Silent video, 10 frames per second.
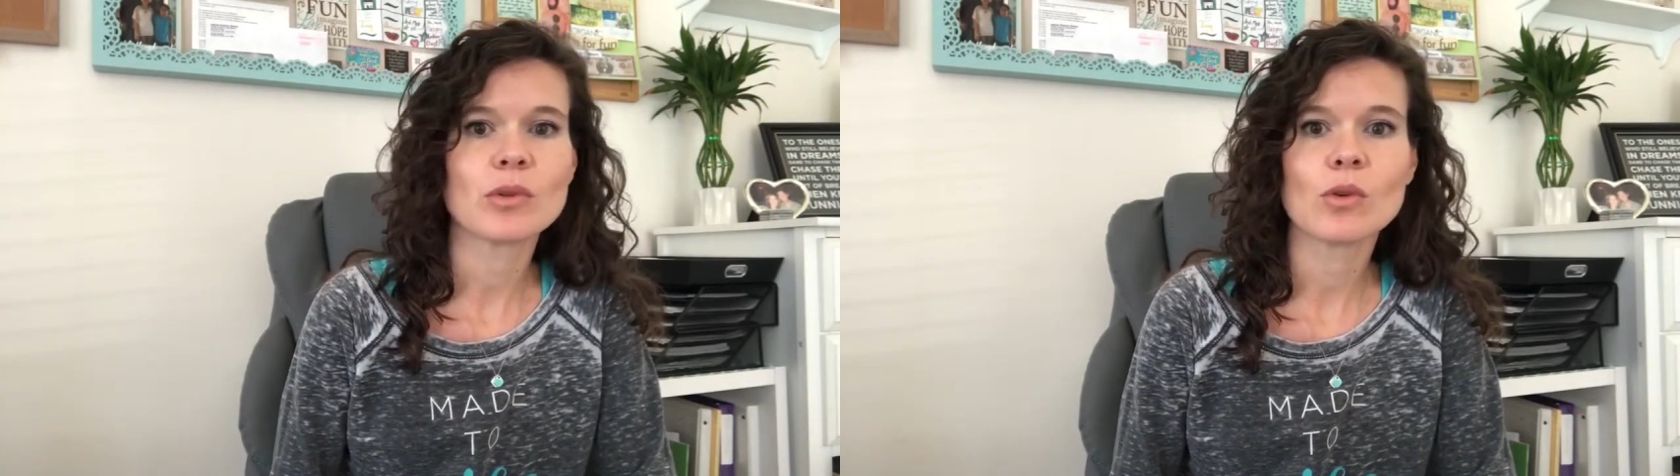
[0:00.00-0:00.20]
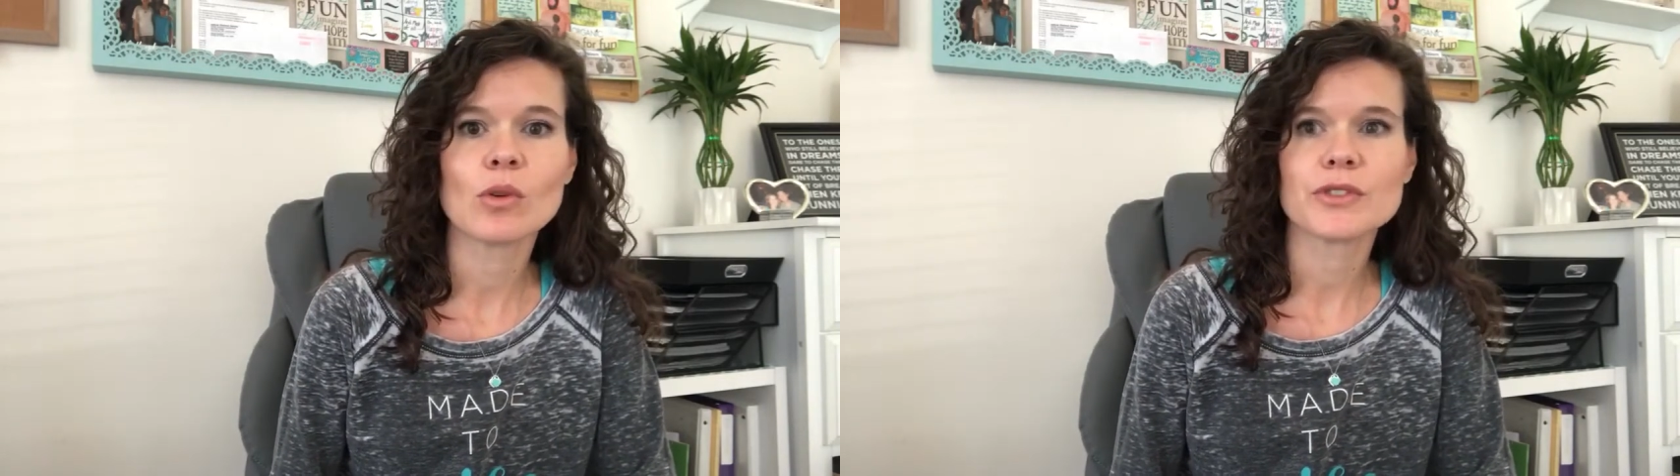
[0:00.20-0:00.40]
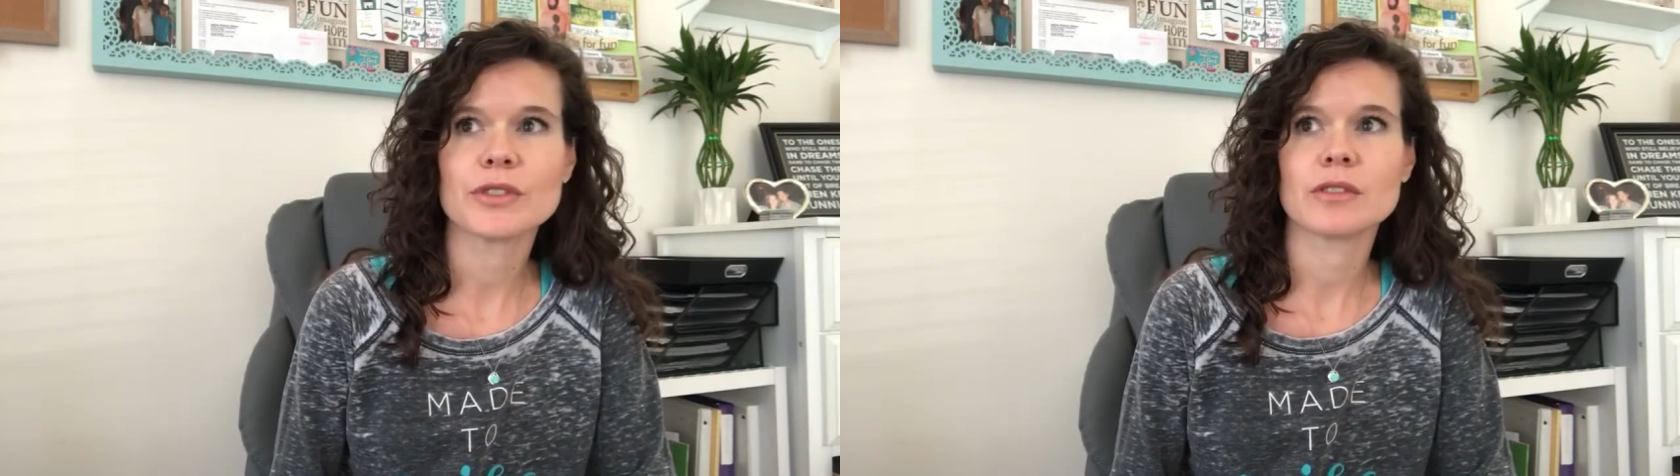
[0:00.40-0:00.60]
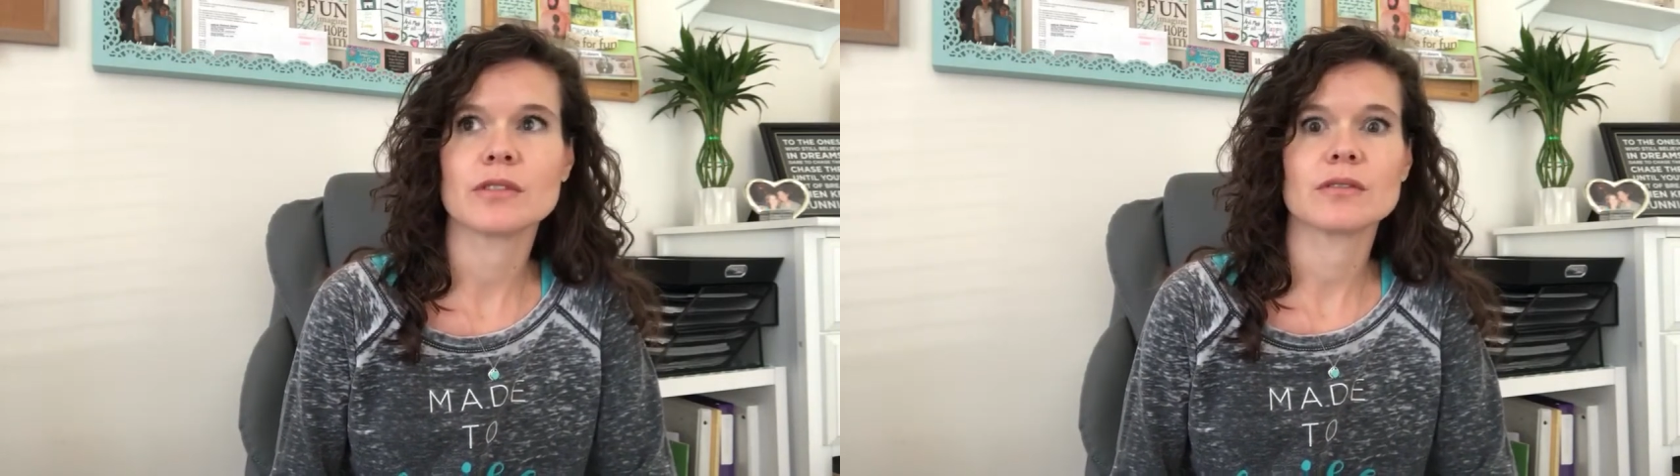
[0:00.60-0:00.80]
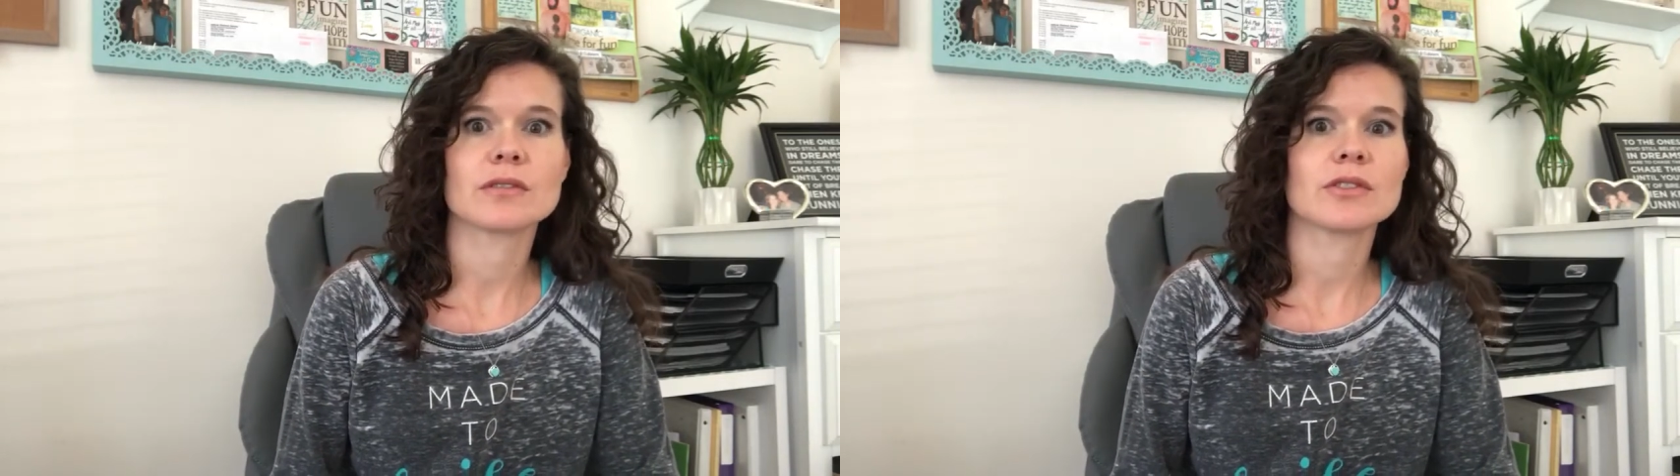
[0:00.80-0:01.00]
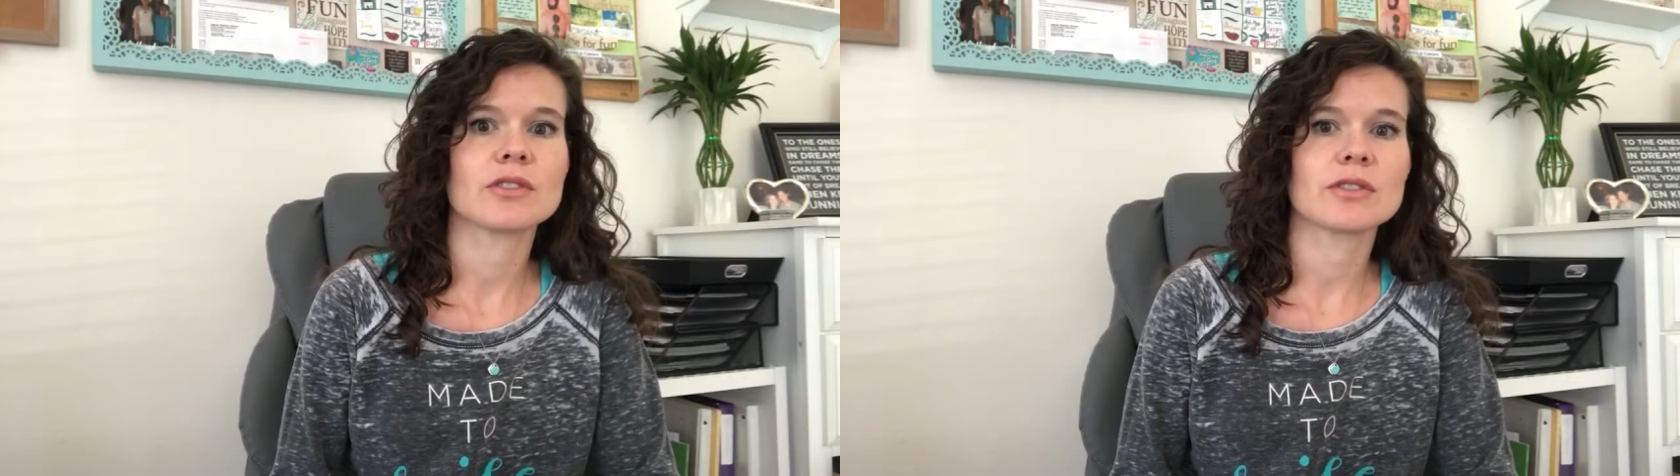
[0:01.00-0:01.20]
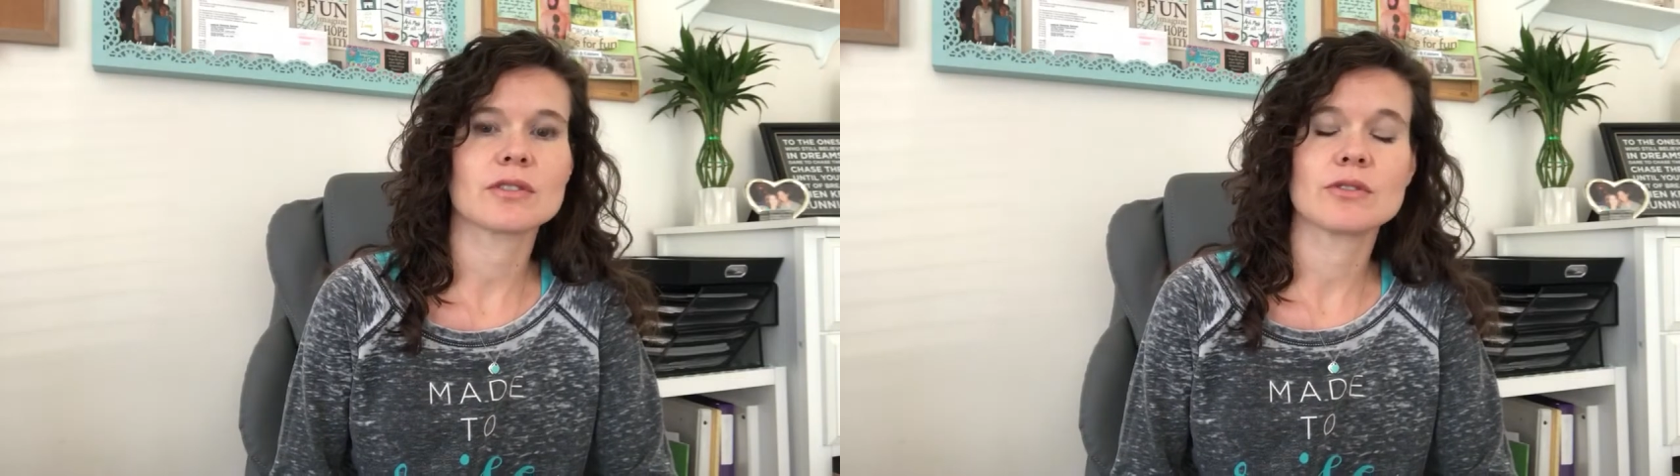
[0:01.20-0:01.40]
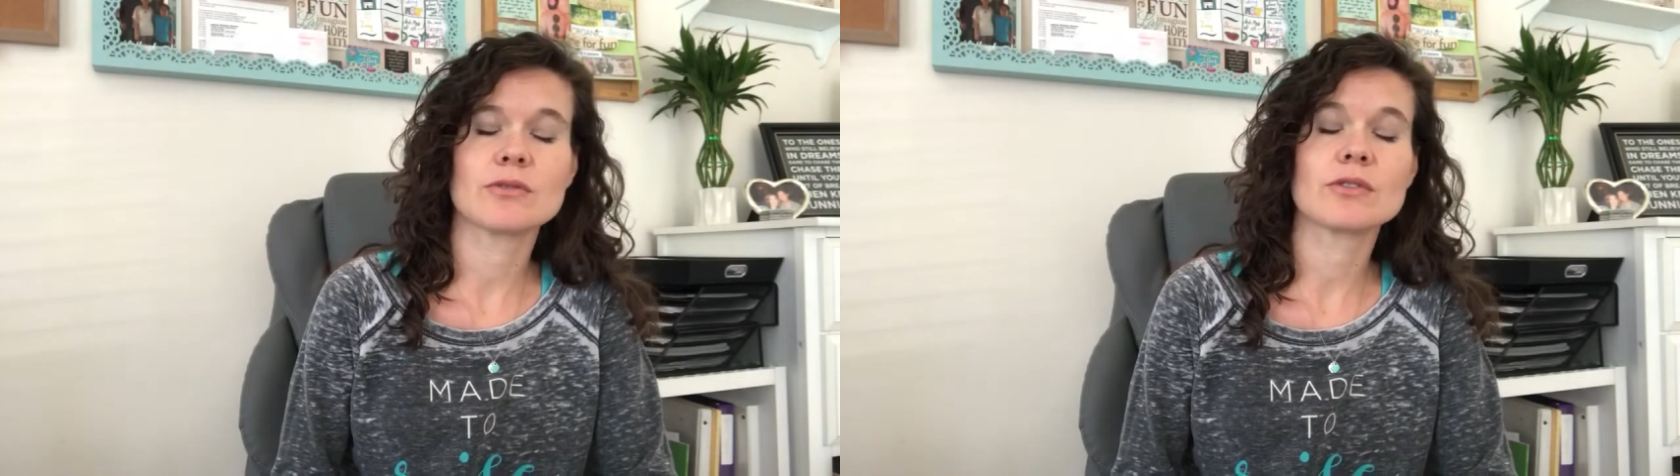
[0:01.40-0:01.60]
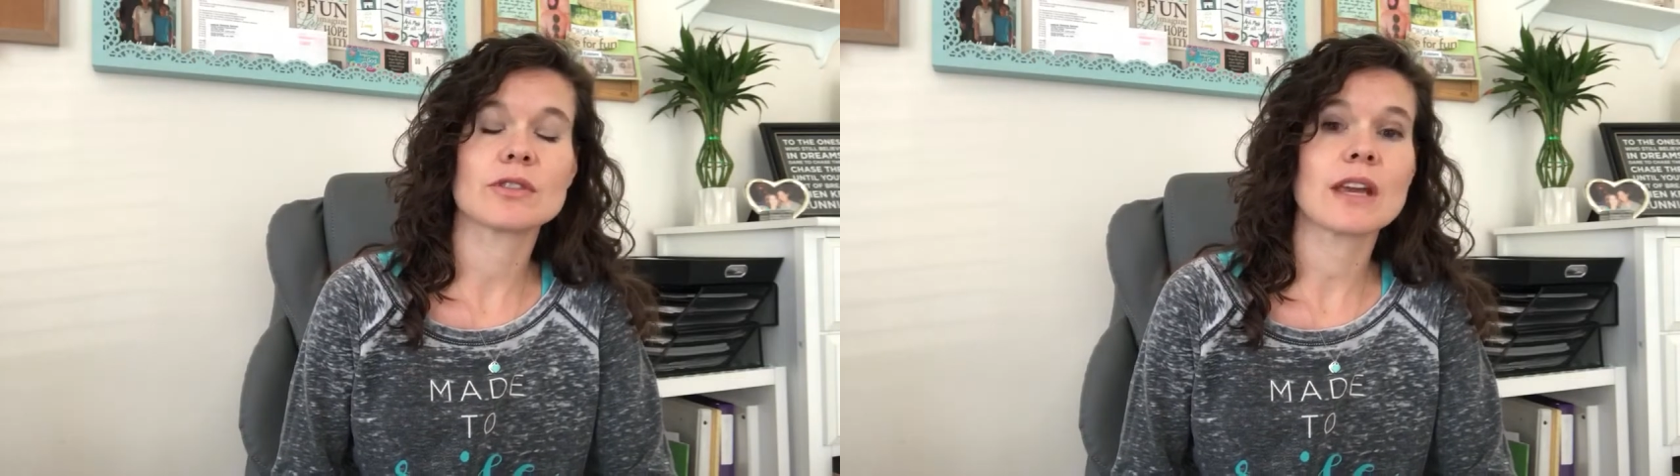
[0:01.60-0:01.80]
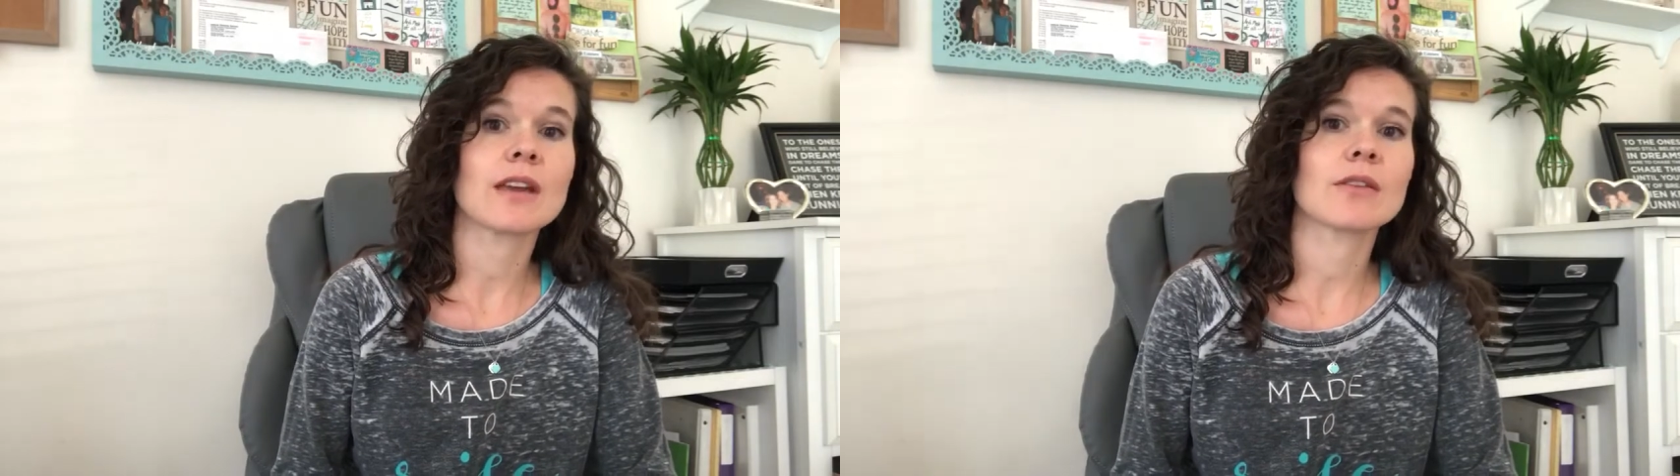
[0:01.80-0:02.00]
pull to just
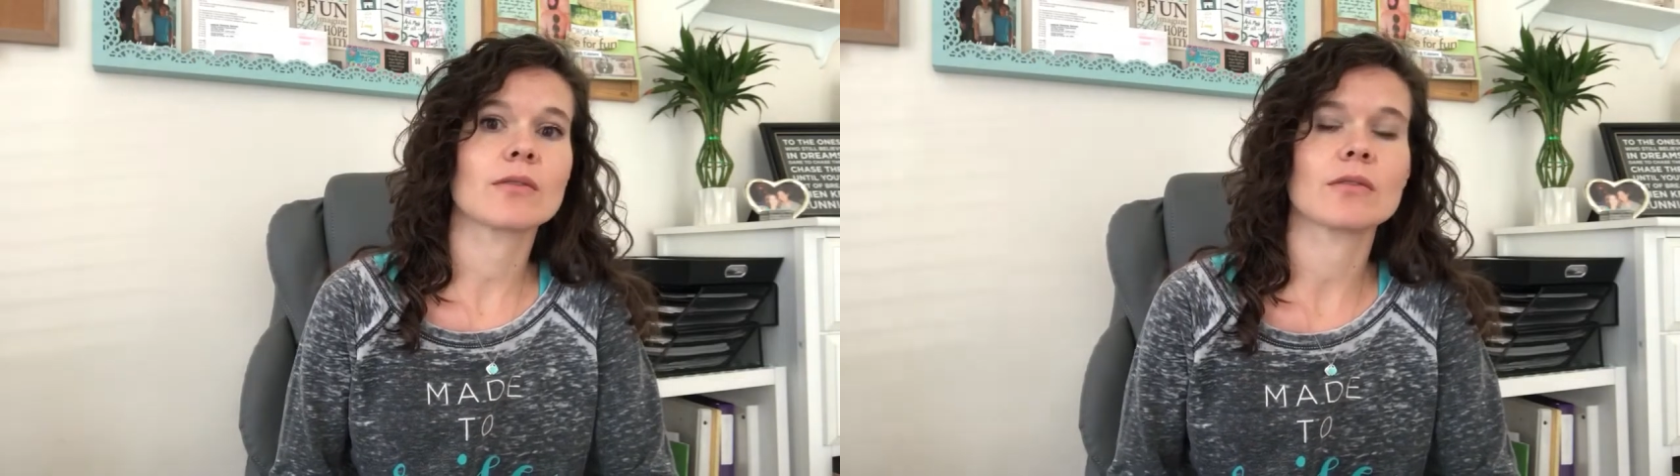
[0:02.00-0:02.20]
take